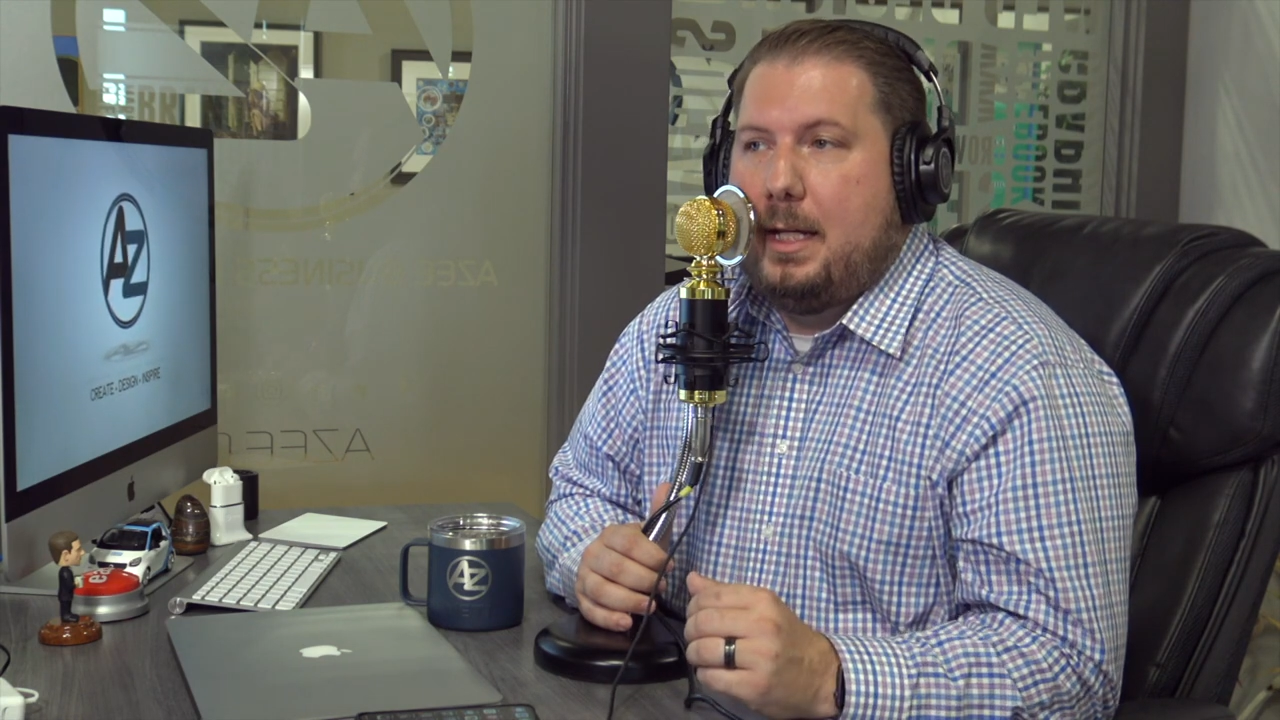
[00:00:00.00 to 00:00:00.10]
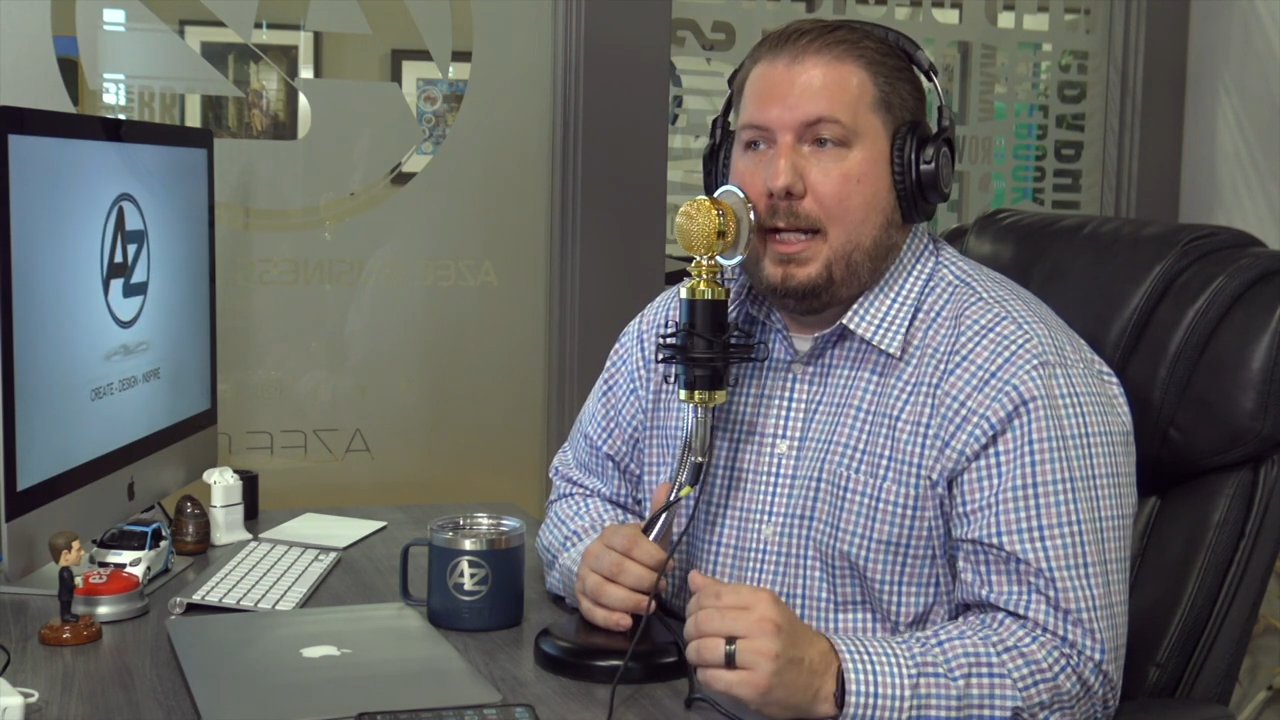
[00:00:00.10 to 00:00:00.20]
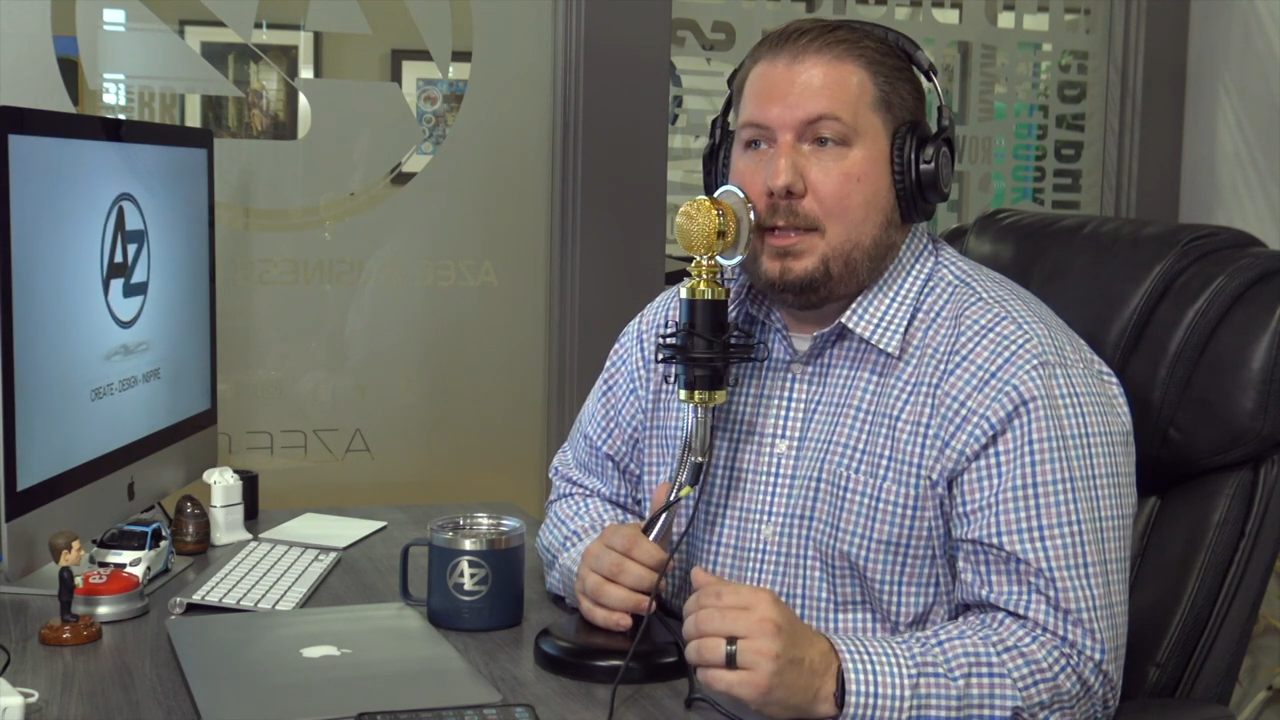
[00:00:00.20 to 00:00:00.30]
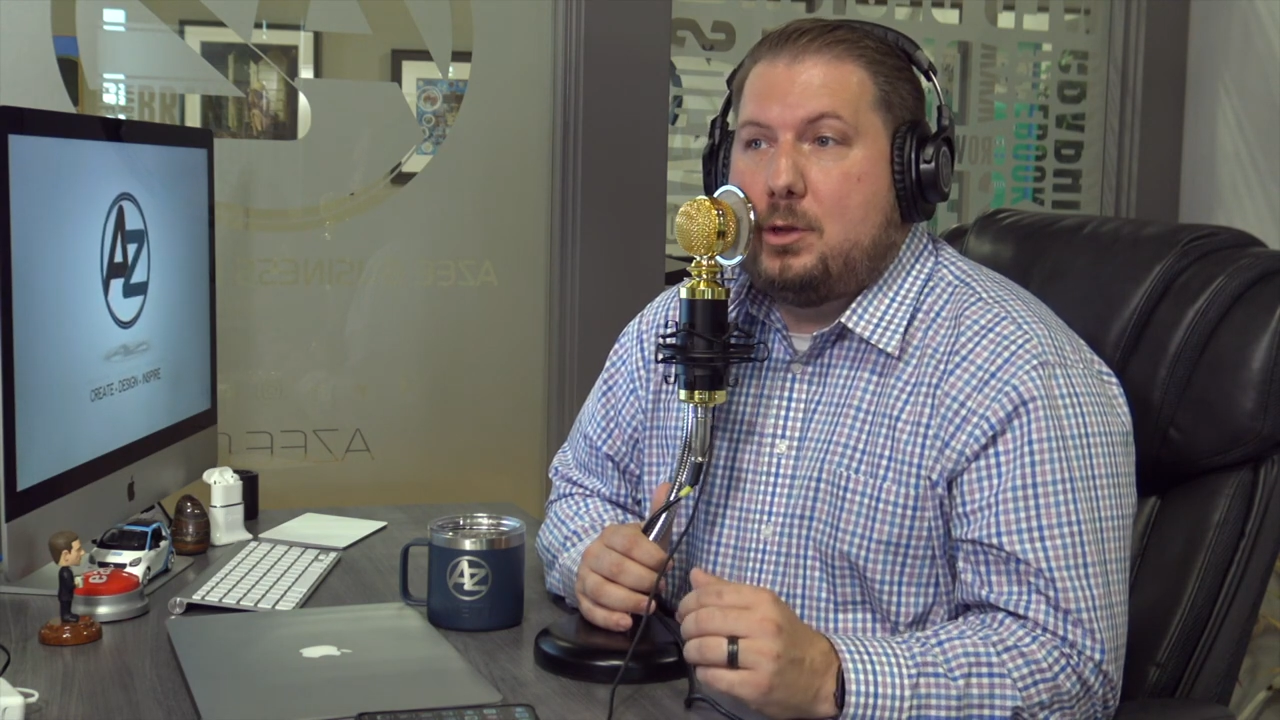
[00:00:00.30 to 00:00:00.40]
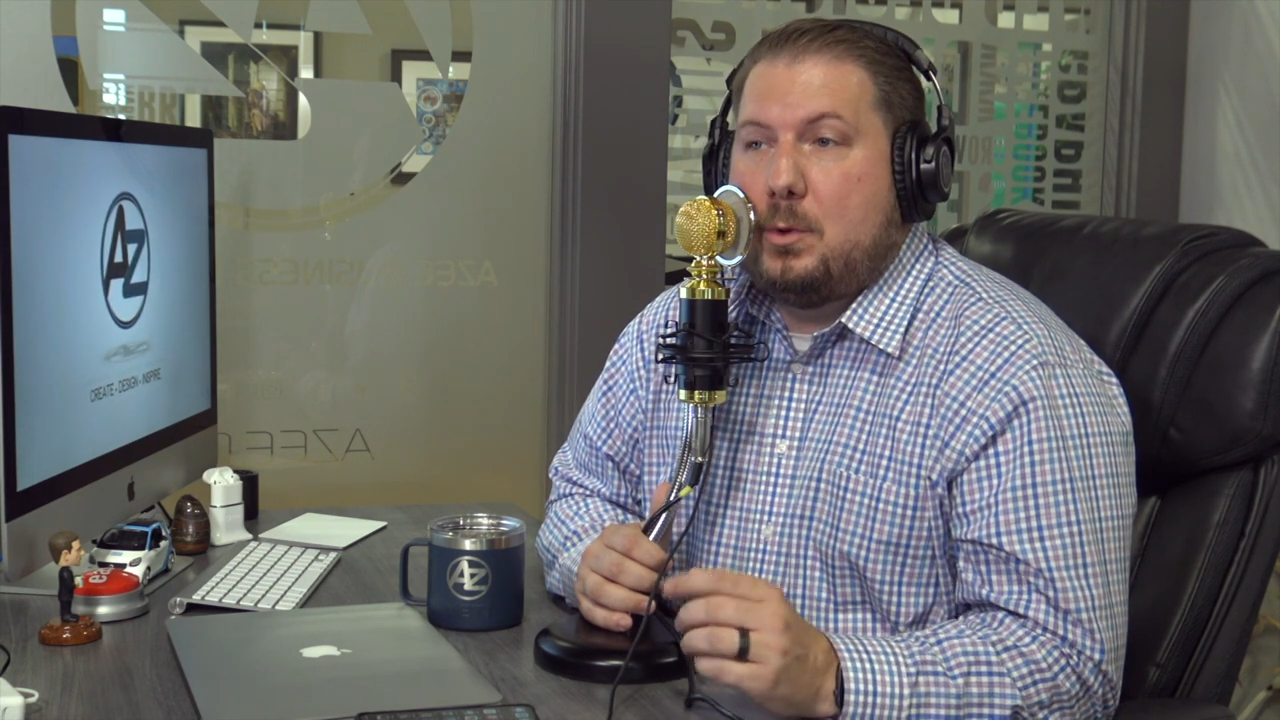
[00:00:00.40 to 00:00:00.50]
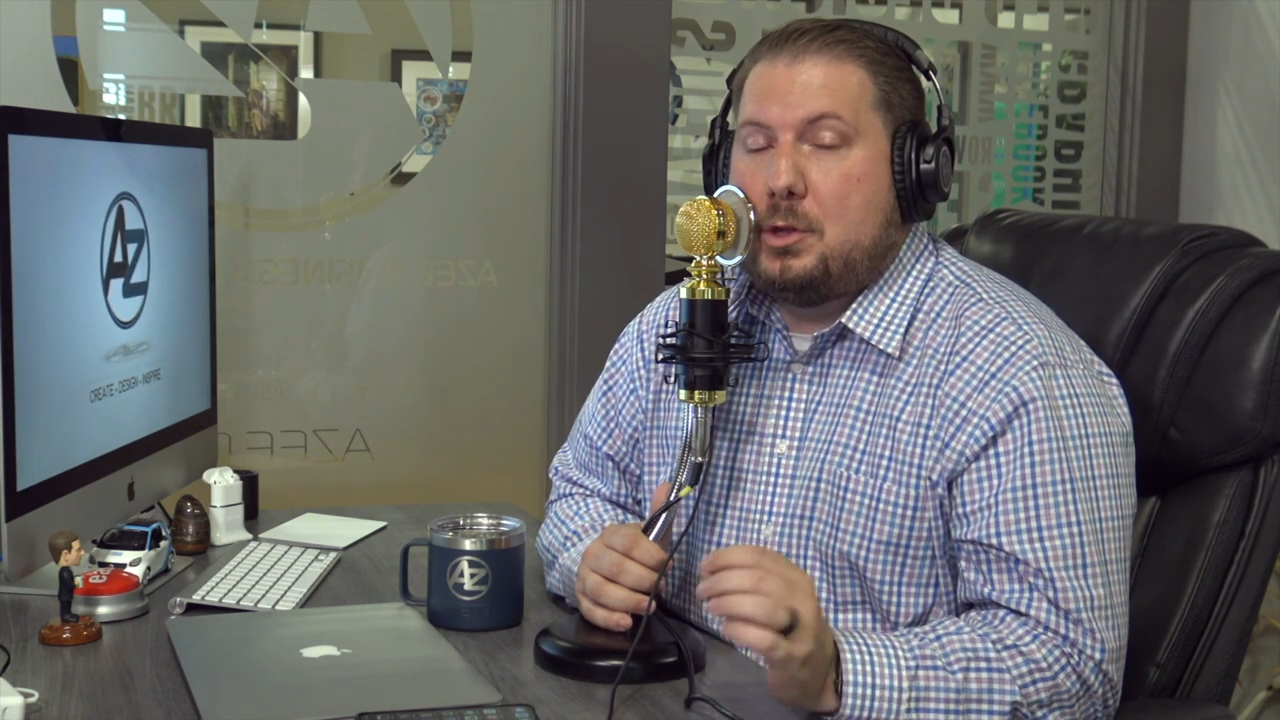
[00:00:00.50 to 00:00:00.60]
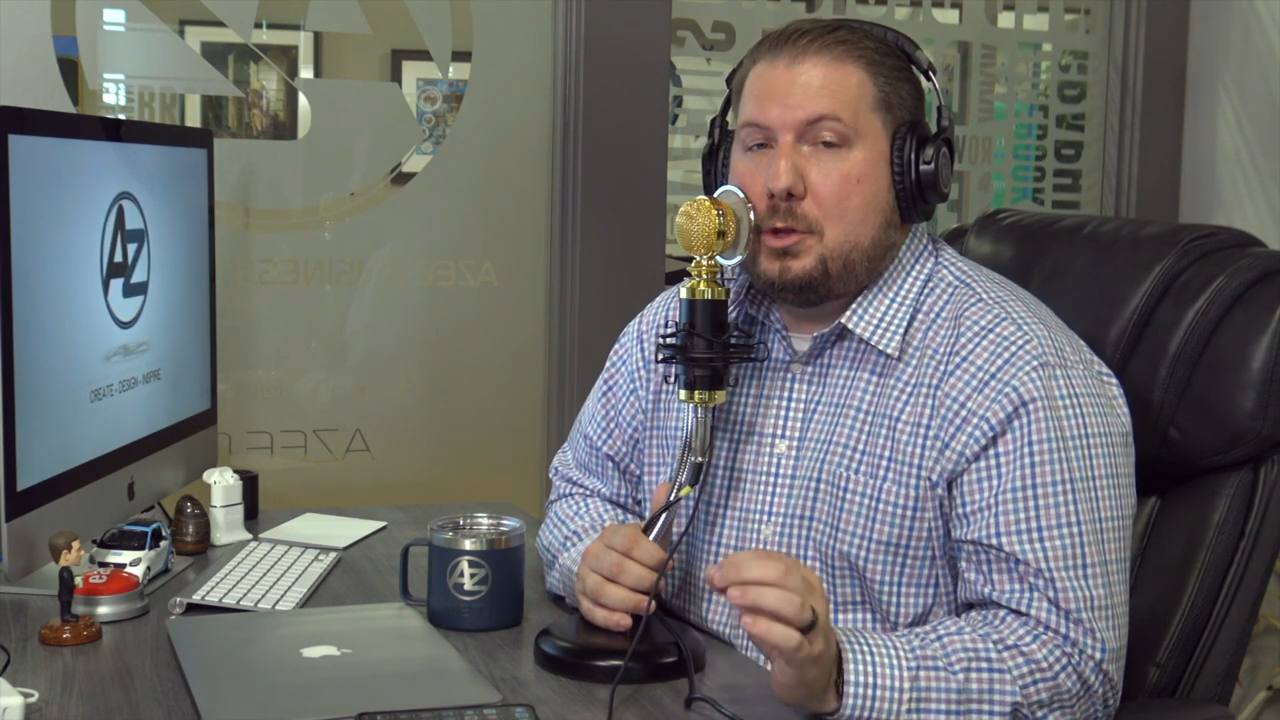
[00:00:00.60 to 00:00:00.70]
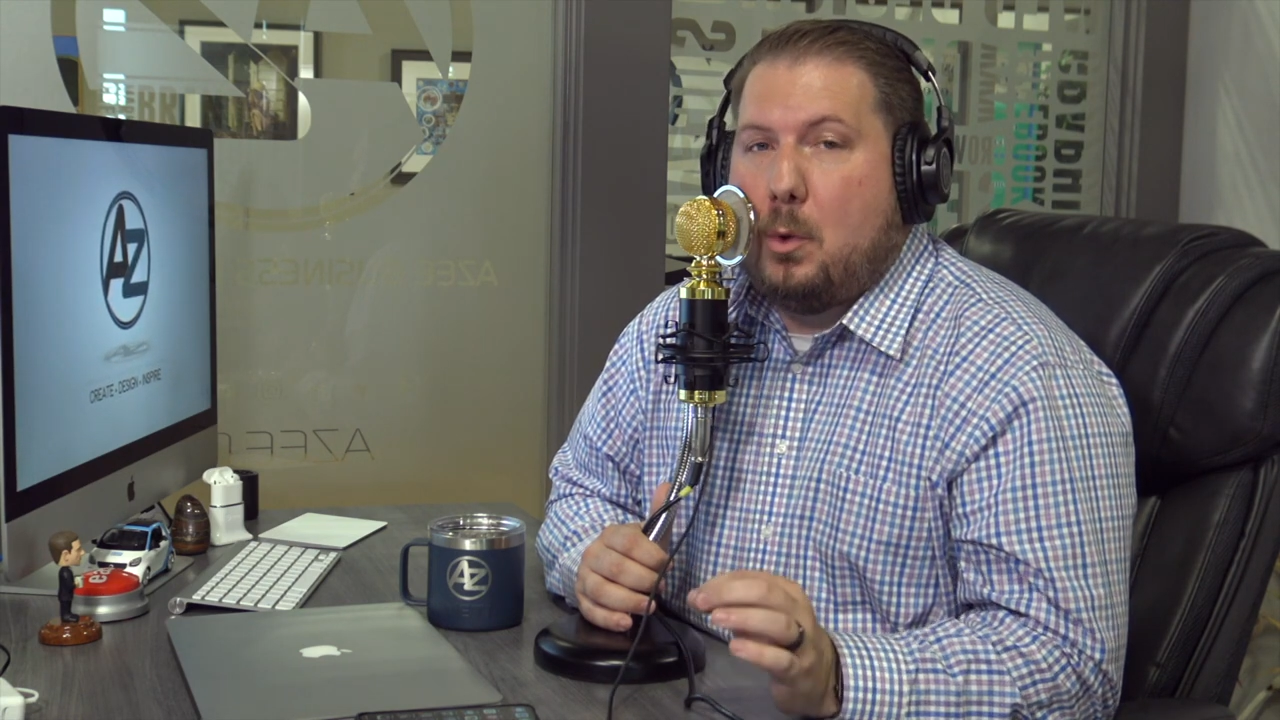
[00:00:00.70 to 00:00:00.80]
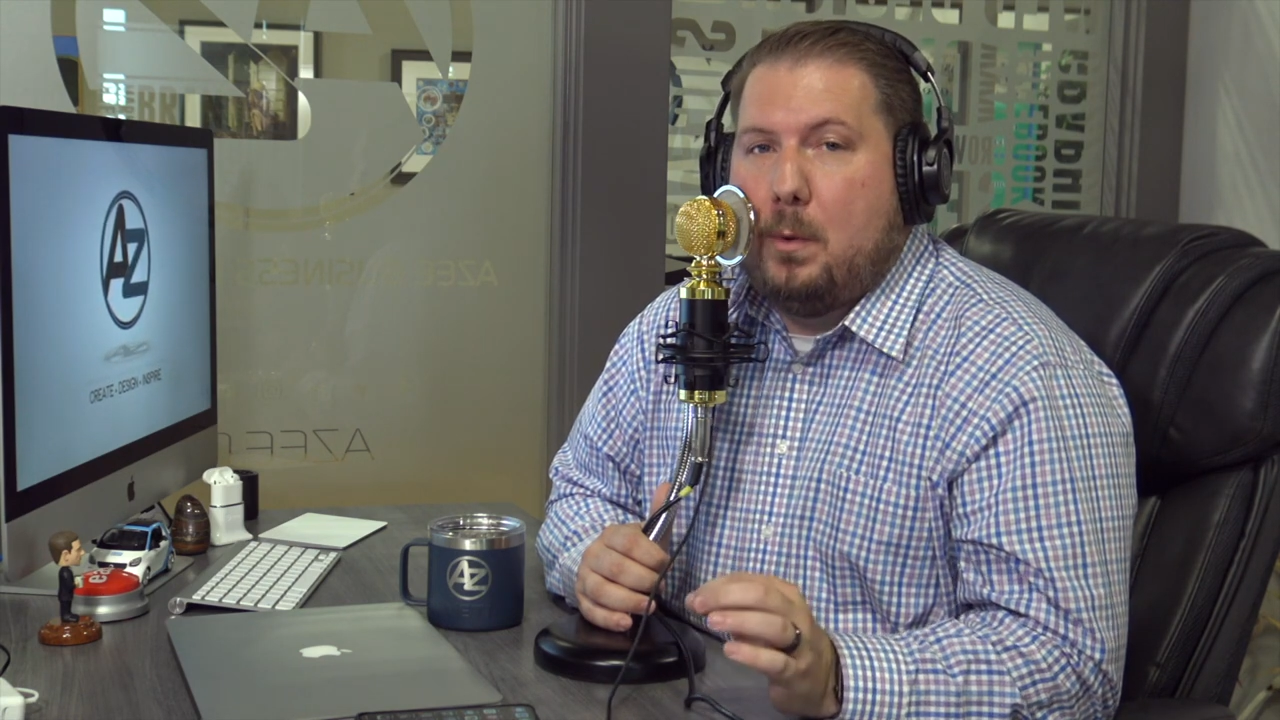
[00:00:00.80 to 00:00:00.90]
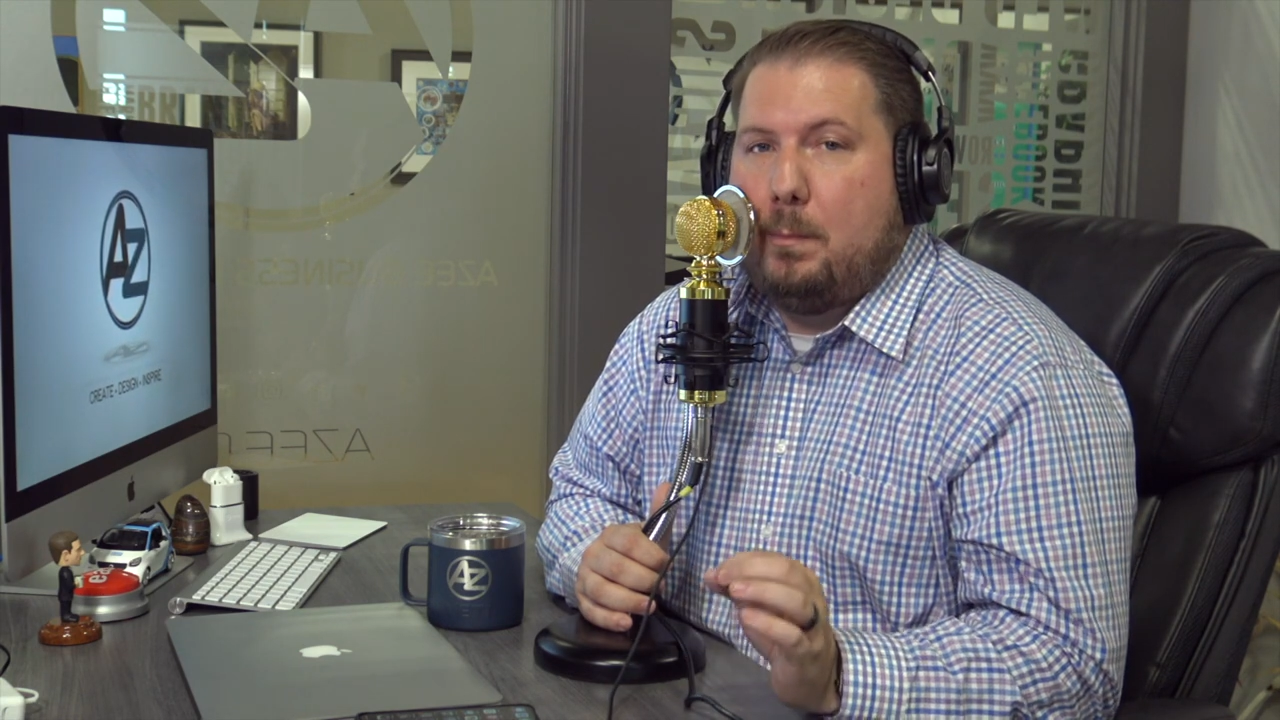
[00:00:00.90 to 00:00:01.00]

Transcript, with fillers: And so it's so